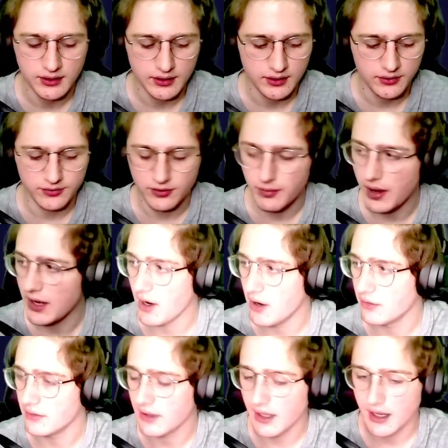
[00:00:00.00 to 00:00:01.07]
for my
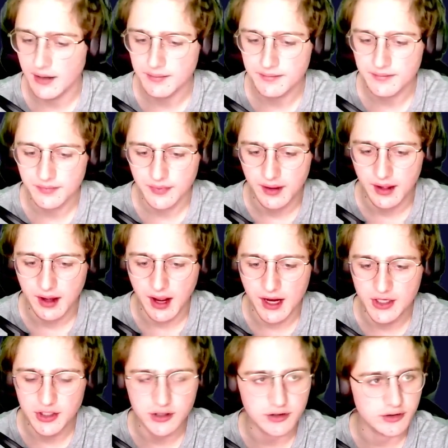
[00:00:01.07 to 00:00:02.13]
own game, I
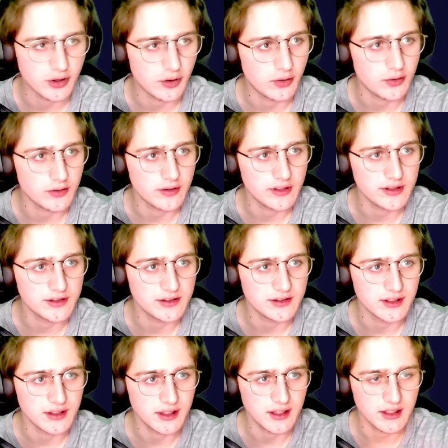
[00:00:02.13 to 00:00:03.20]
should totally
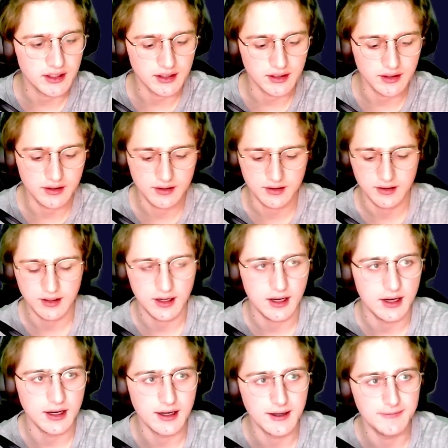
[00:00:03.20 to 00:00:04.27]
stick in
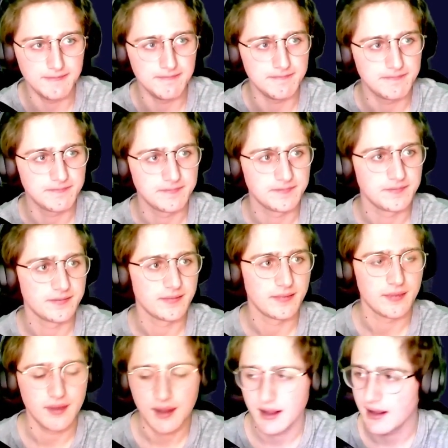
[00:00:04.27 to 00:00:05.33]
um,
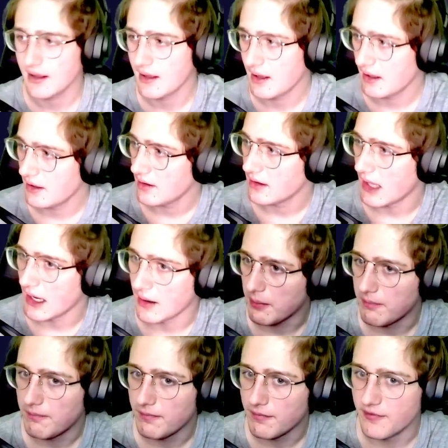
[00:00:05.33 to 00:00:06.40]
like
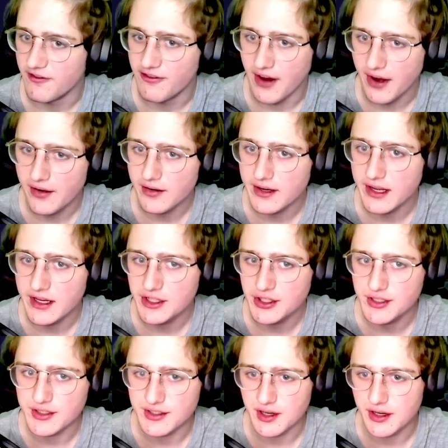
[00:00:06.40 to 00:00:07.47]

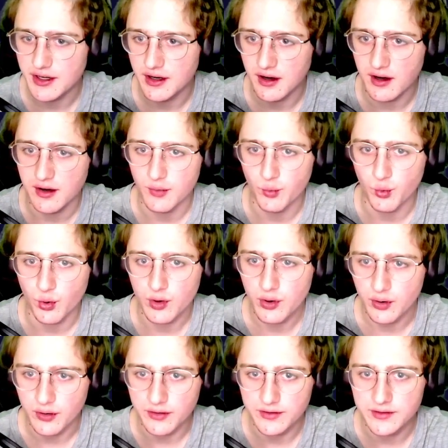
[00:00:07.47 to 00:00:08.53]
variations on on
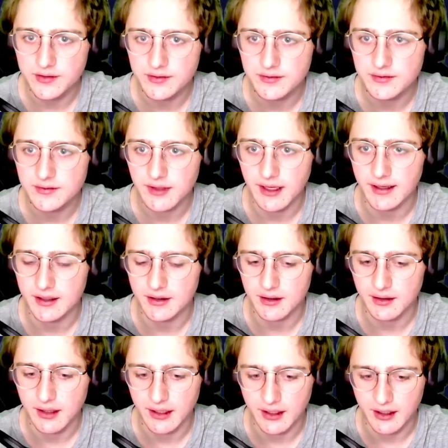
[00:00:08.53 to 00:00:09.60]
worlds, like
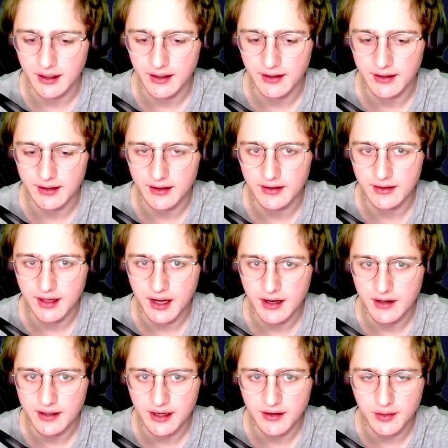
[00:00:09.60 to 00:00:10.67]
like uh, kind of
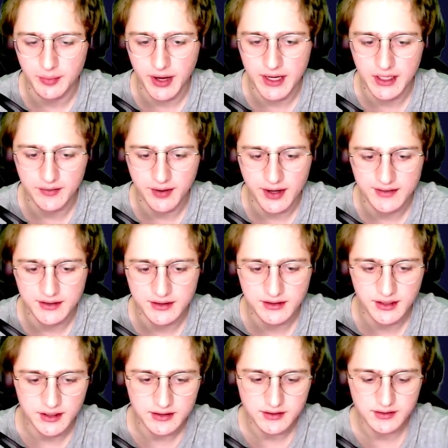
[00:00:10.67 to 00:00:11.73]
like how the Binding of Isaac
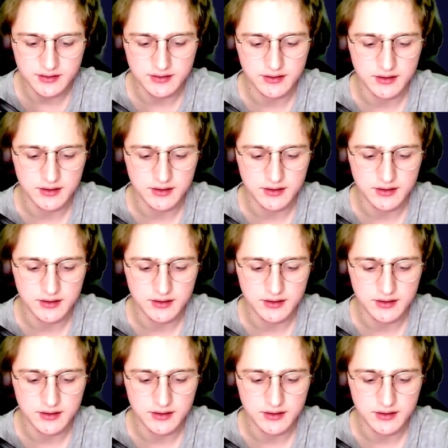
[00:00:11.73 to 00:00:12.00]
does.